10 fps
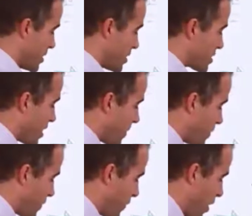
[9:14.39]
stop
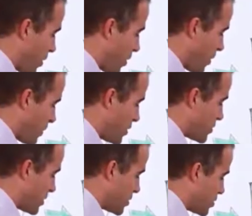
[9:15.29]
their follow-up
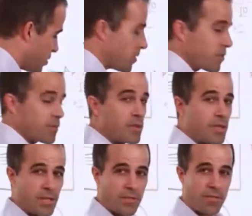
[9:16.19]
between 2 and
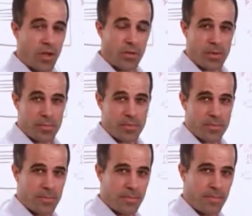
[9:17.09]
3 follow-ups,
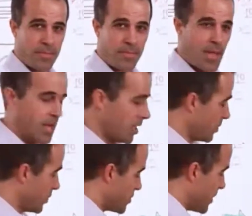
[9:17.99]

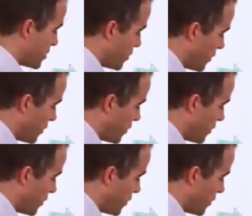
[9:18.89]
which means